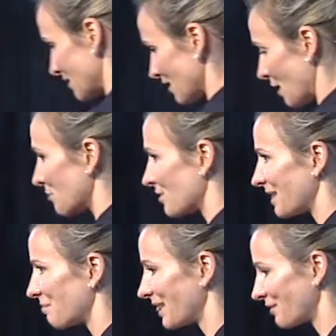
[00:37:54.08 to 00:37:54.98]
I'm not
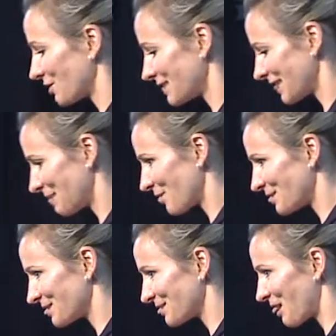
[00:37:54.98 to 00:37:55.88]
that mean, honestly, most
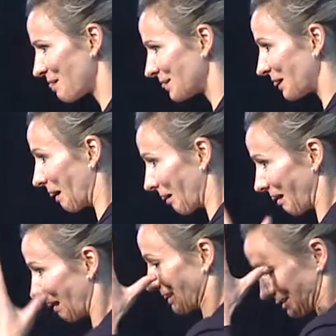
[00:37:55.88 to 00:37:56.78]
of the time. I'm like,
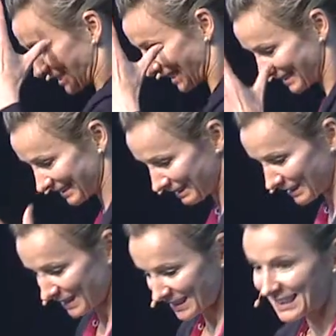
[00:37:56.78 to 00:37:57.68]
oh, shit.
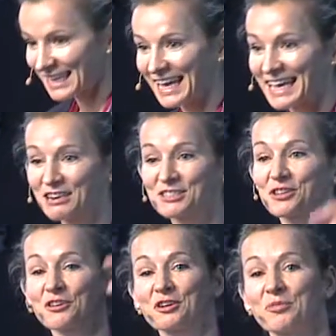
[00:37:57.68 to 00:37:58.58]
And I just
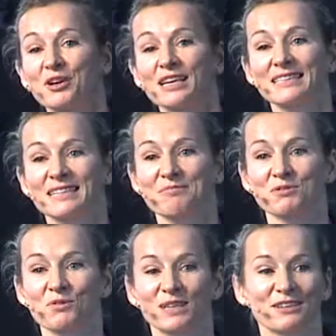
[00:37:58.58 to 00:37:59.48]
got her to put her legs up the
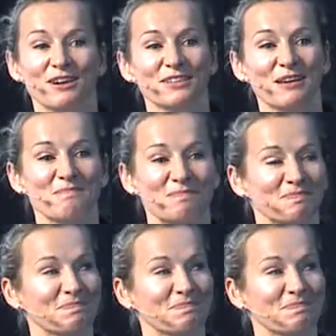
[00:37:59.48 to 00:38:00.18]
wall at night time.